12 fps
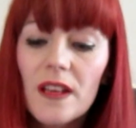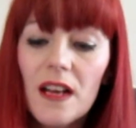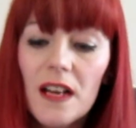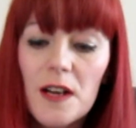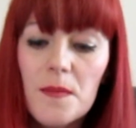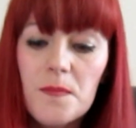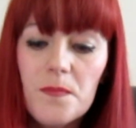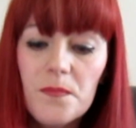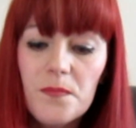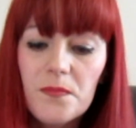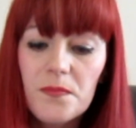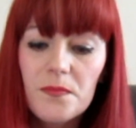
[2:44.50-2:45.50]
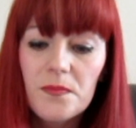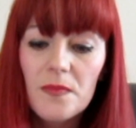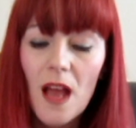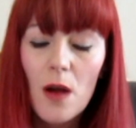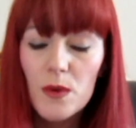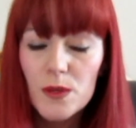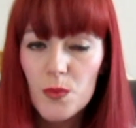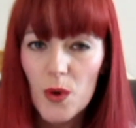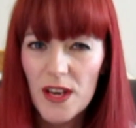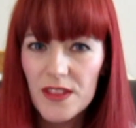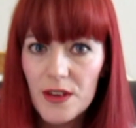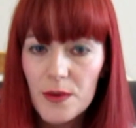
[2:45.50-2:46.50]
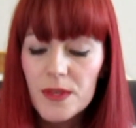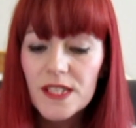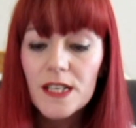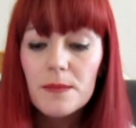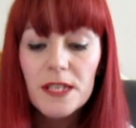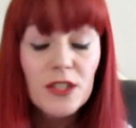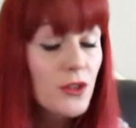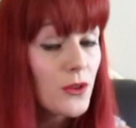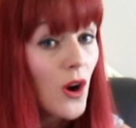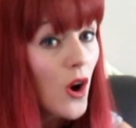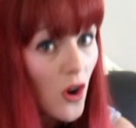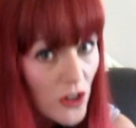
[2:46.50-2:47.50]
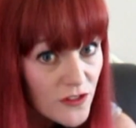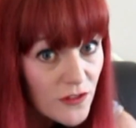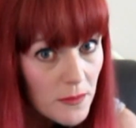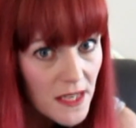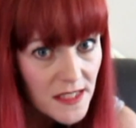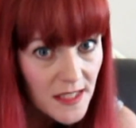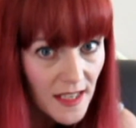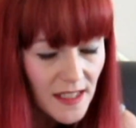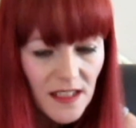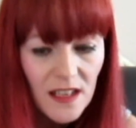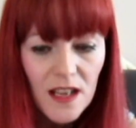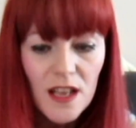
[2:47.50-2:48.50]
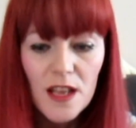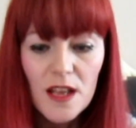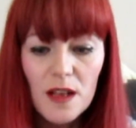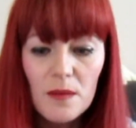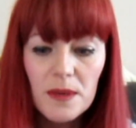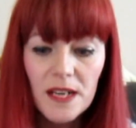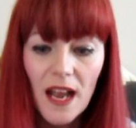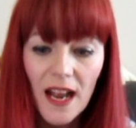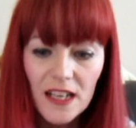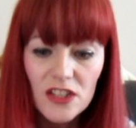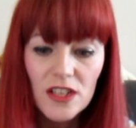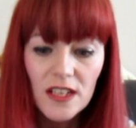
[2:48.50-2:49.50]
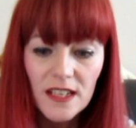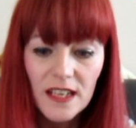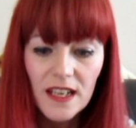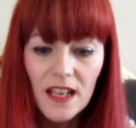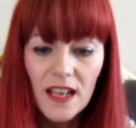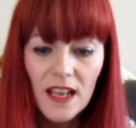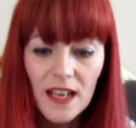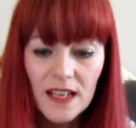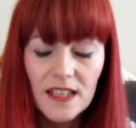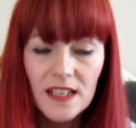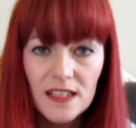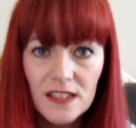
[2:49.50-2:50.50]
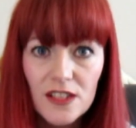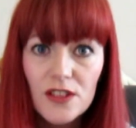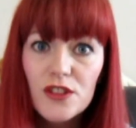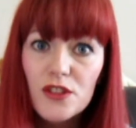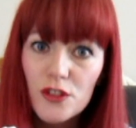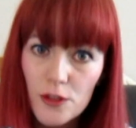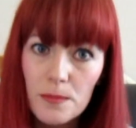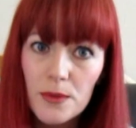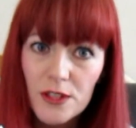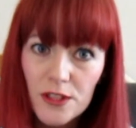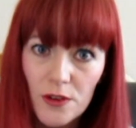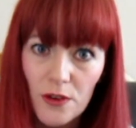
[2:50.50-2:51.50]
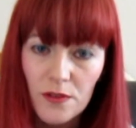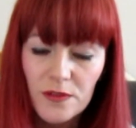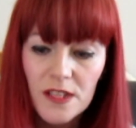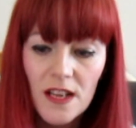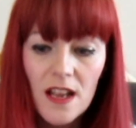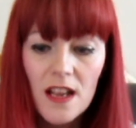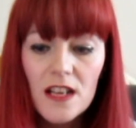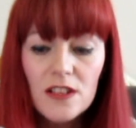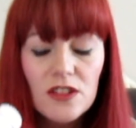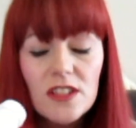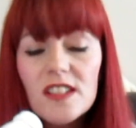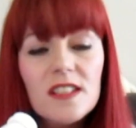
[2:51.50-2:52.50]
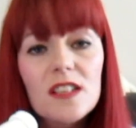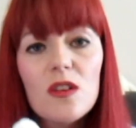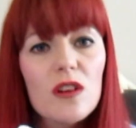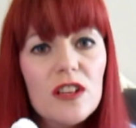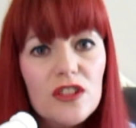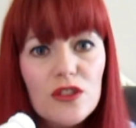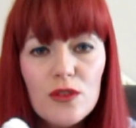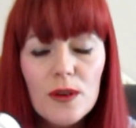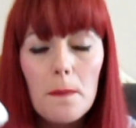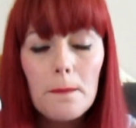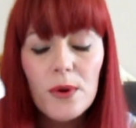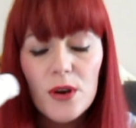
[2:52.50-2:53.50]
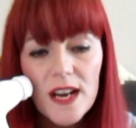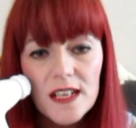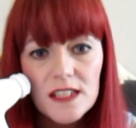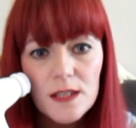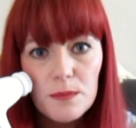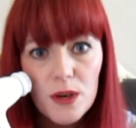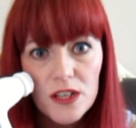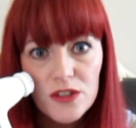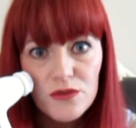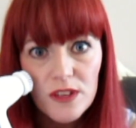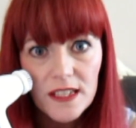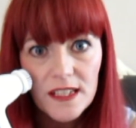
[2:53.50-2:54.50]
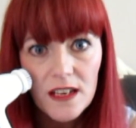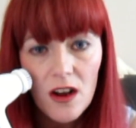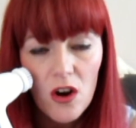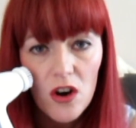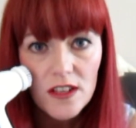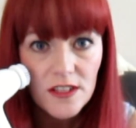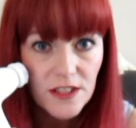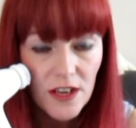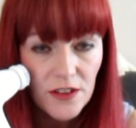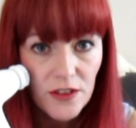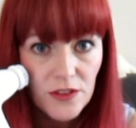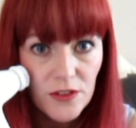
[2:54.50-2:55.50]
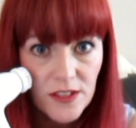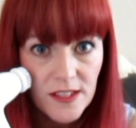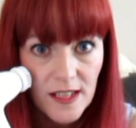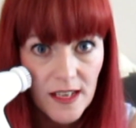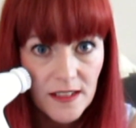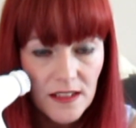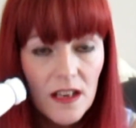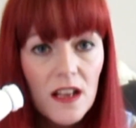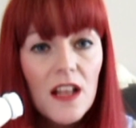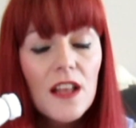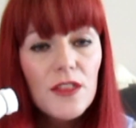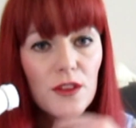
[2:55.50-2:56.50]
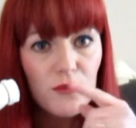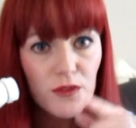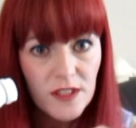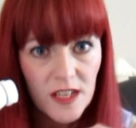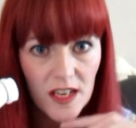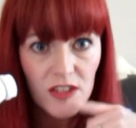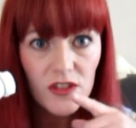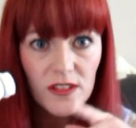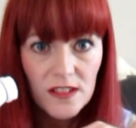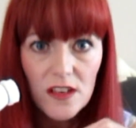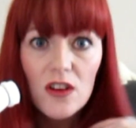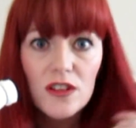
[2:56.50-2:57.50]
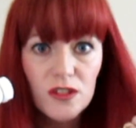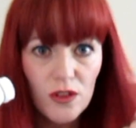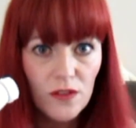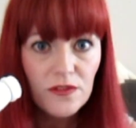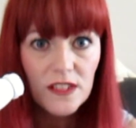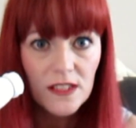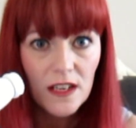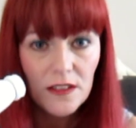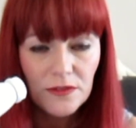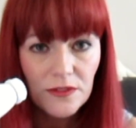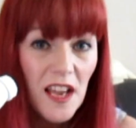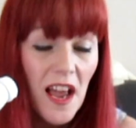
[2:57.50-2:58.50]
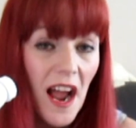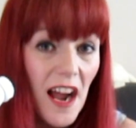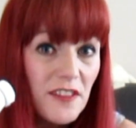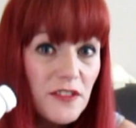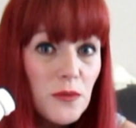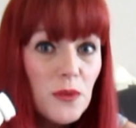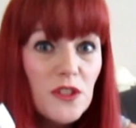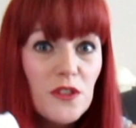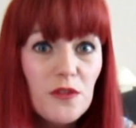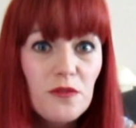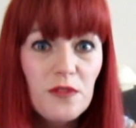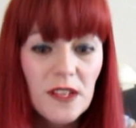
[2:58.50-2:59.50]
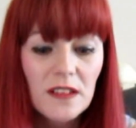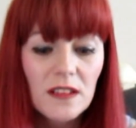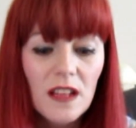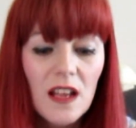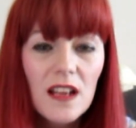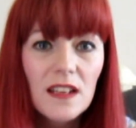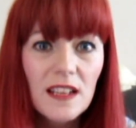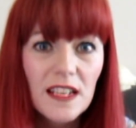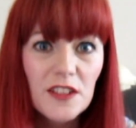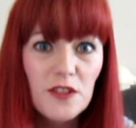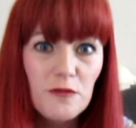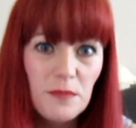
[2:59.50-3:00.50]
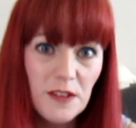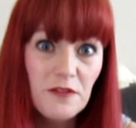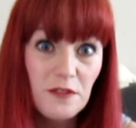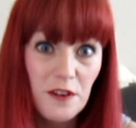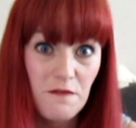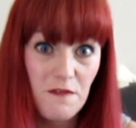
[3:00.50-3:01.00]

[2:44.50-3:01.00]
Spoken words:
I was worried that it was gonna be too harsh for my skin, but actually it is super soft. Just as long as you don't press the brush really hard down on your skin, the rotations are soft enough. Afterwards you feel like you've been for a